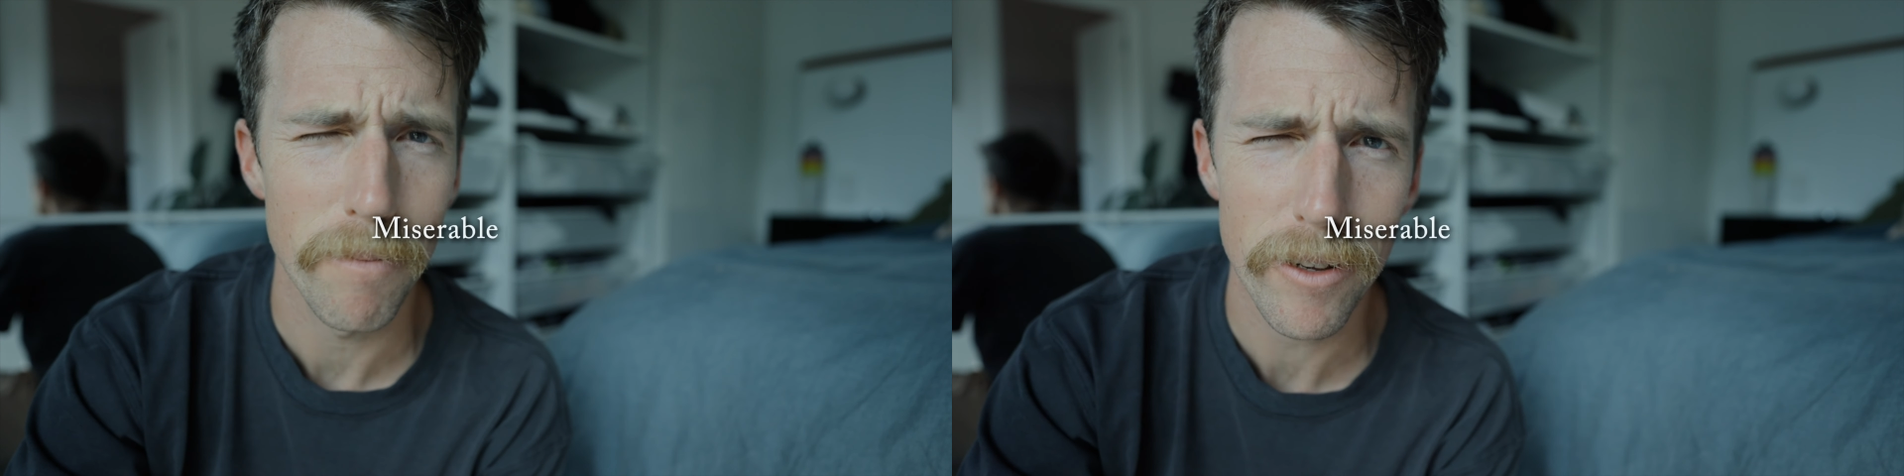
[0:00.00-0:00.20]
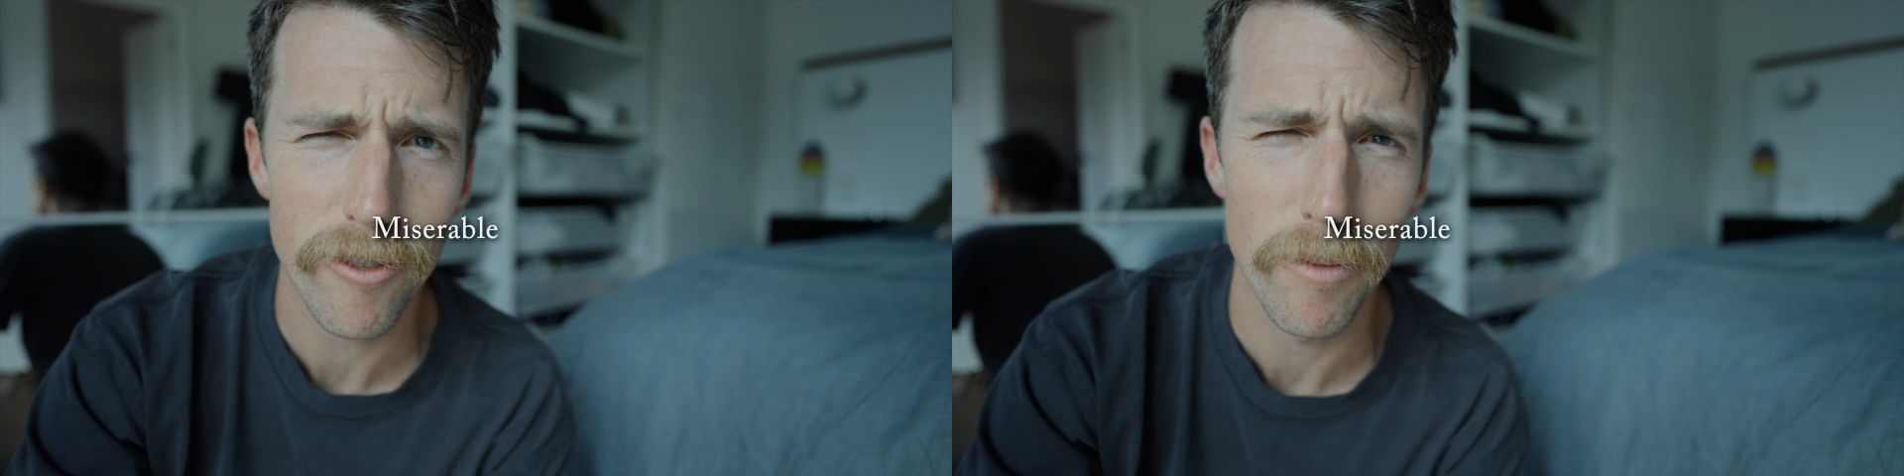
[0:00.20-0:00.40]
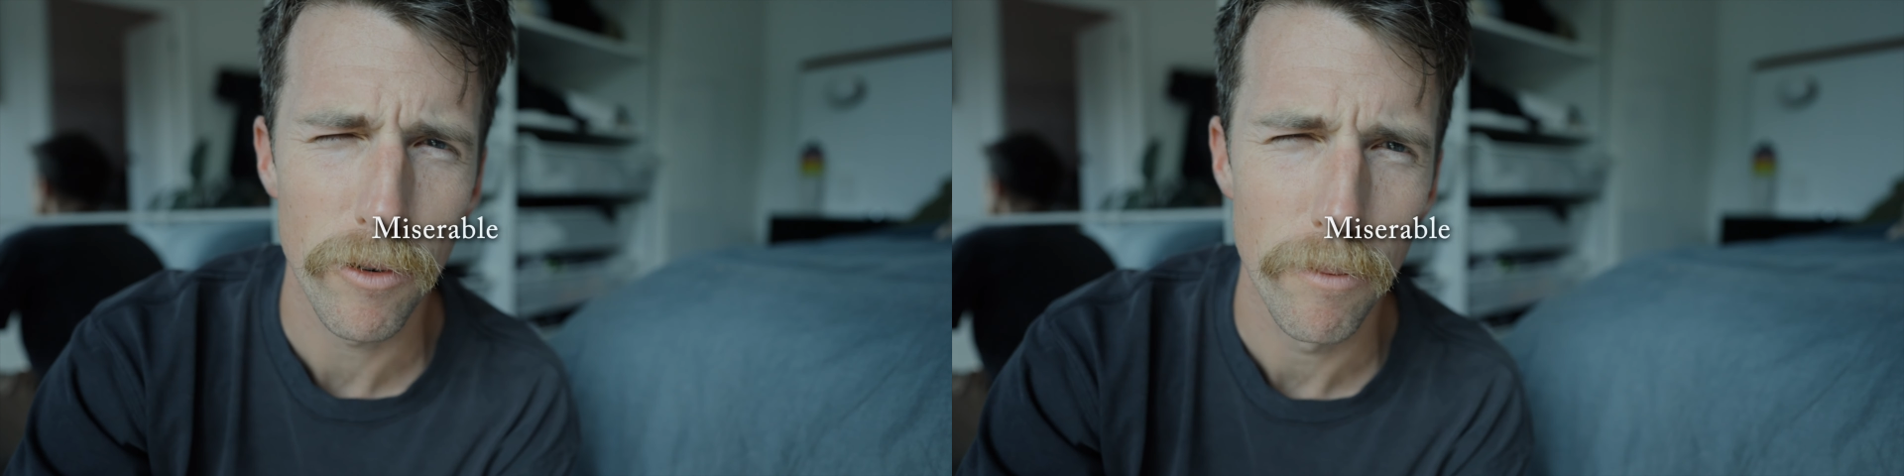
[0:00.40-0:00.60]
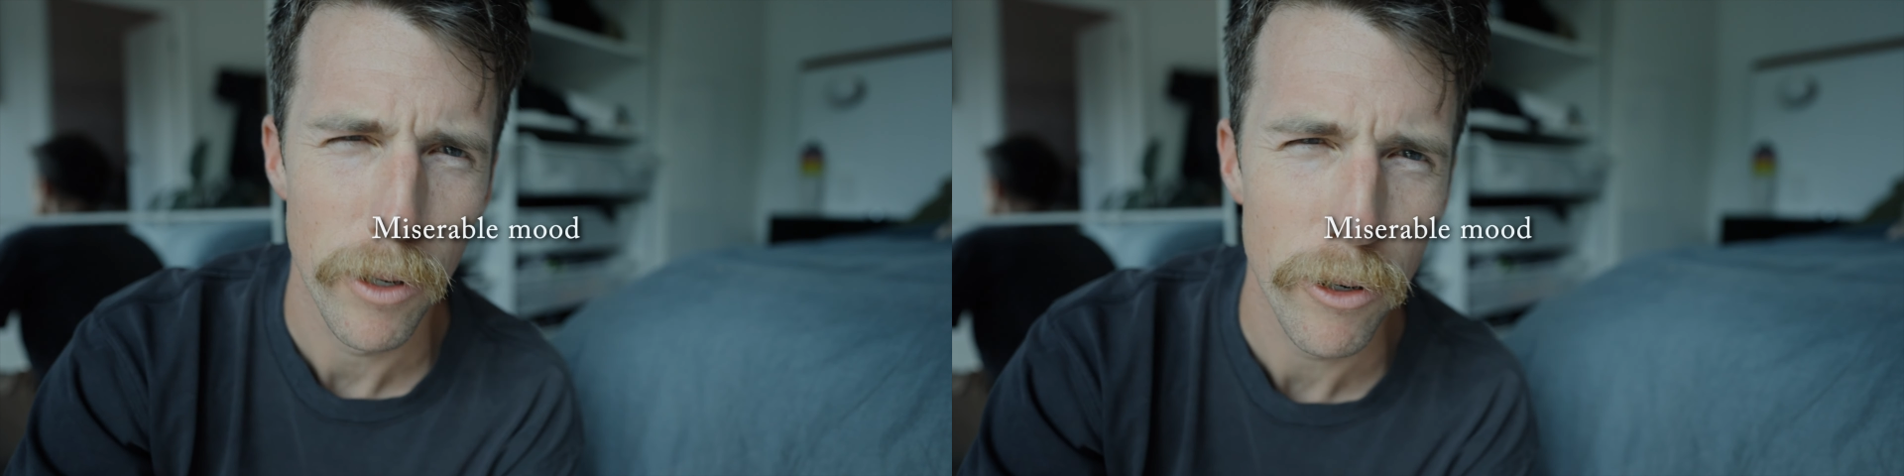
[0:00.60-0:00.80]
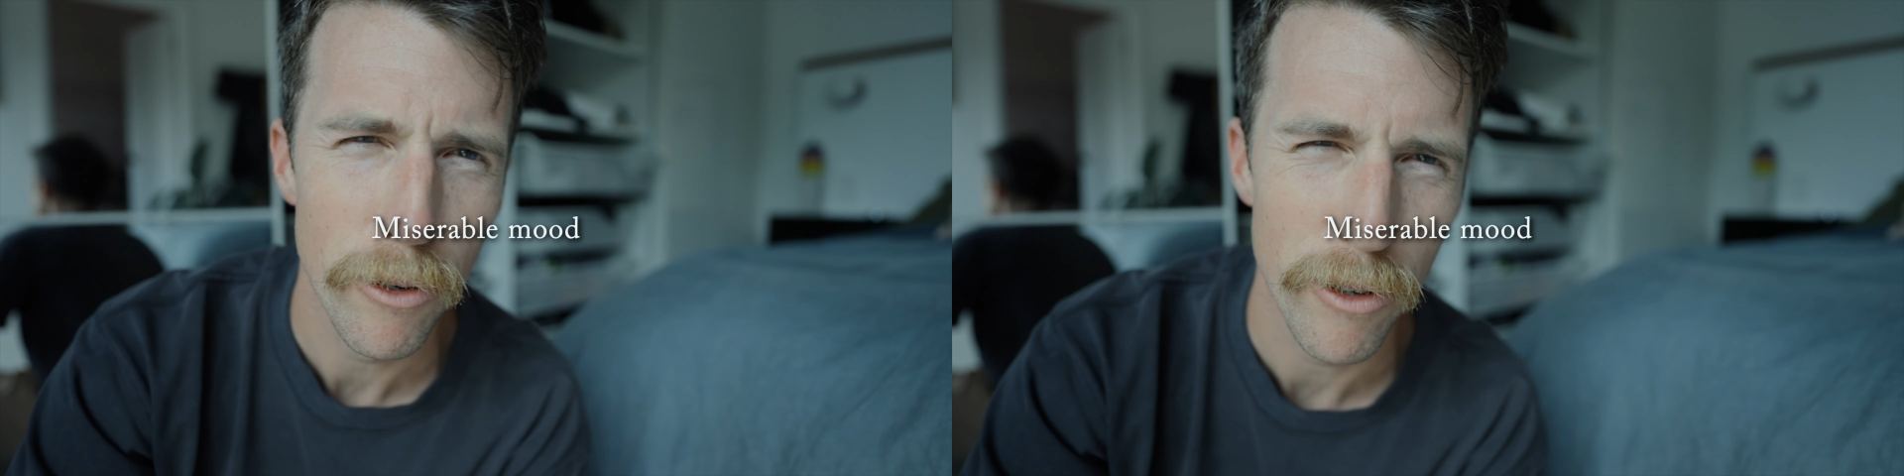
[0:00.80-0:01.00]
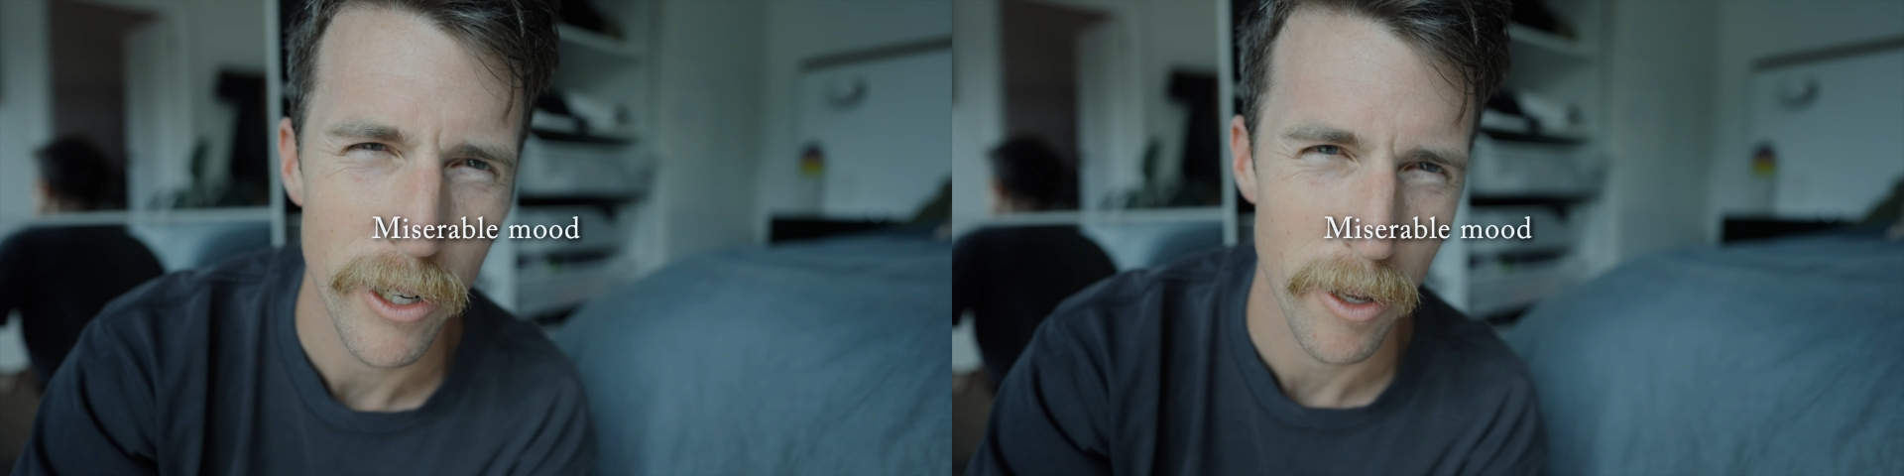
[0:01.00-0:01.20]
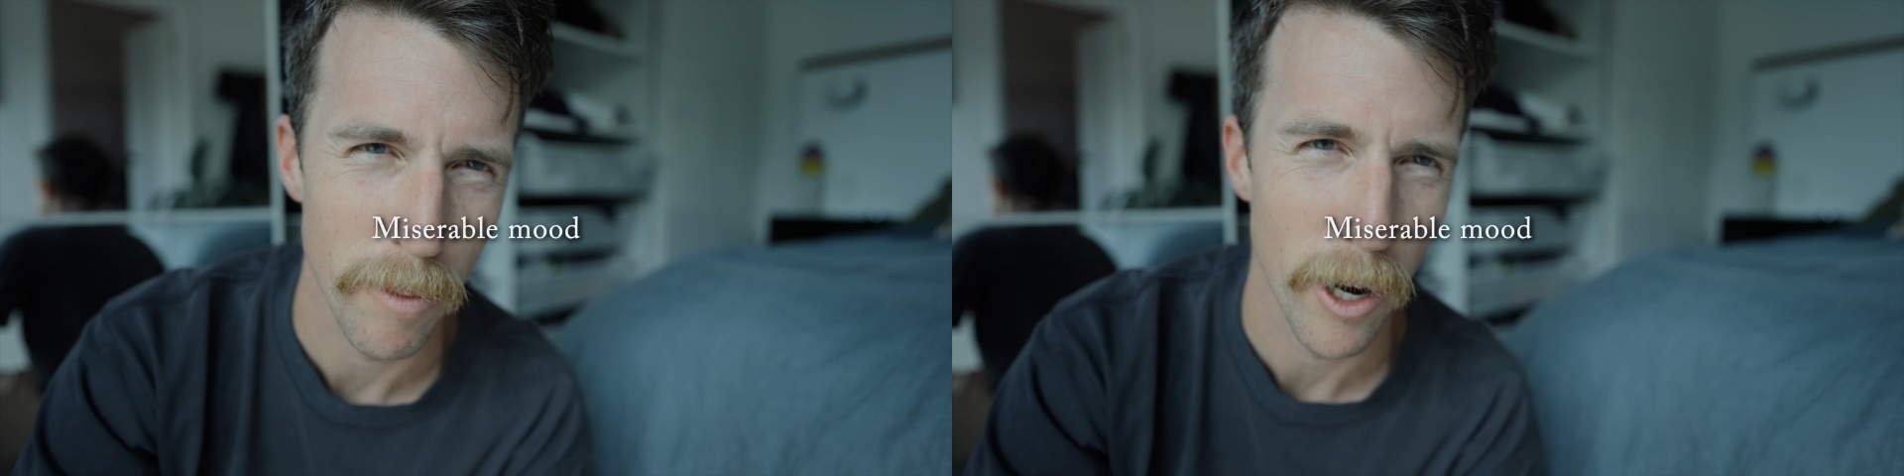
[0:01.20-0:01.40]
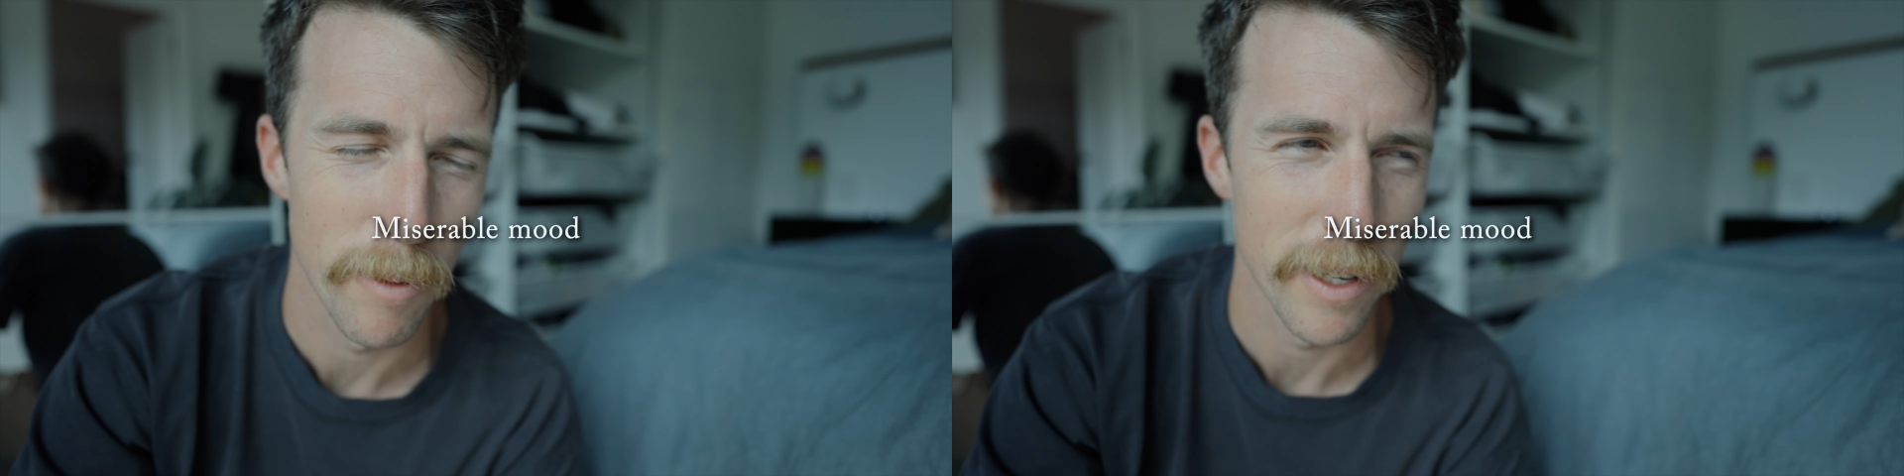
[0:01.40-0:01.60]
miserable mood at the
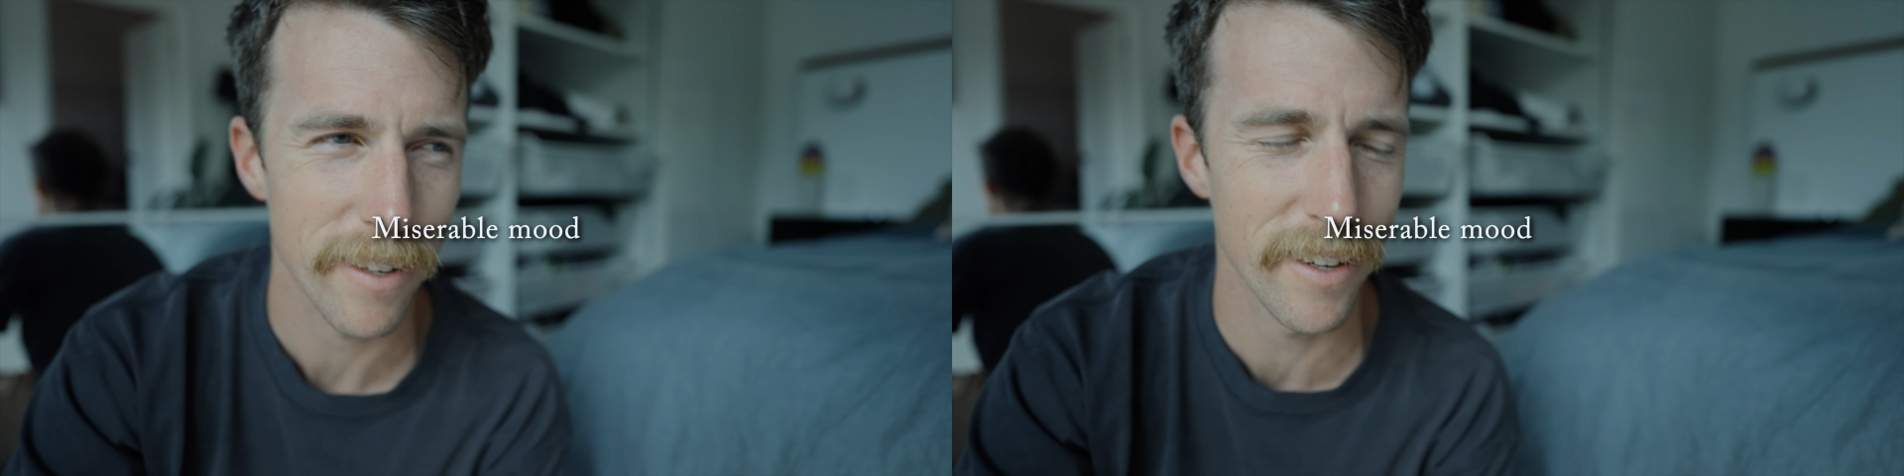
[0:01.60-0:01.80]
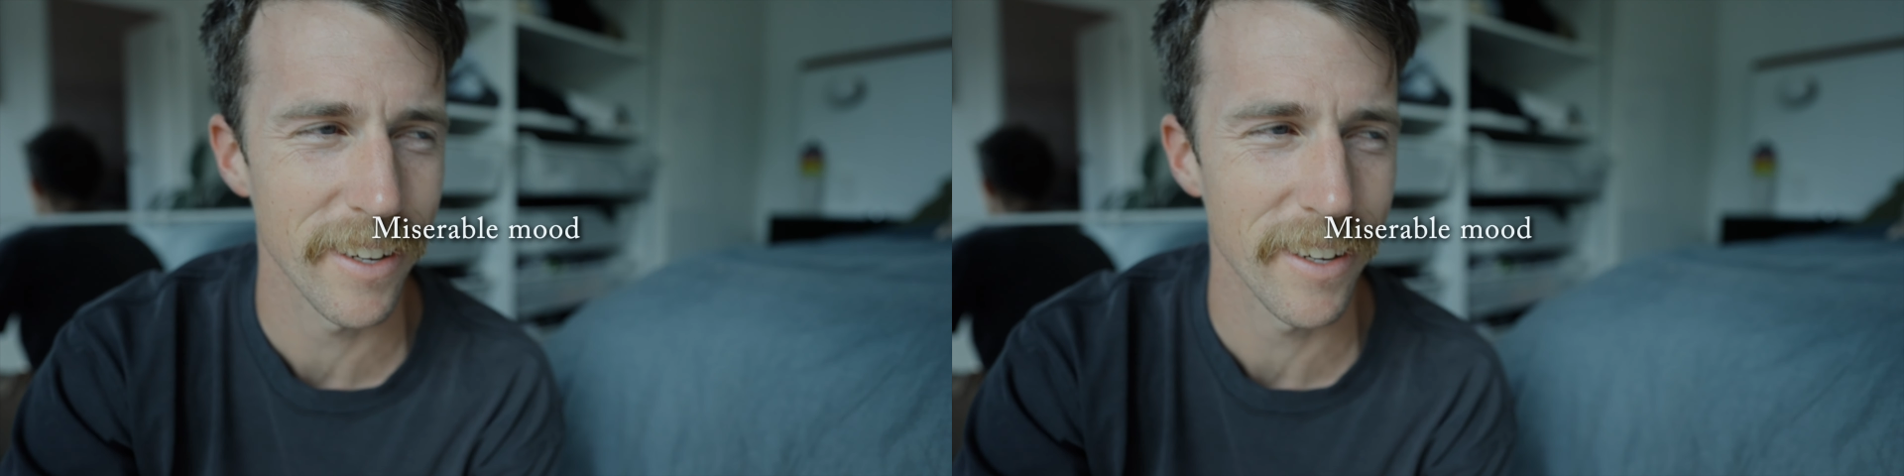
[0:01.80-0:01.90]
moment.